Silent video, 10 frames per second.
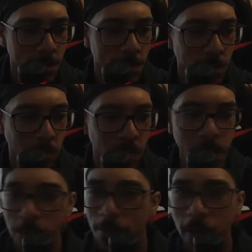
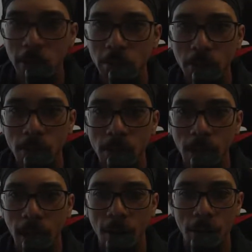Facebook?
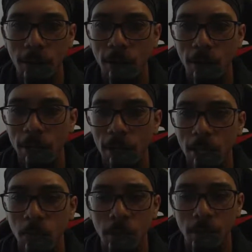I don't know.
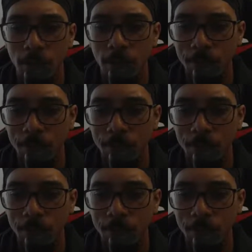It's weird though.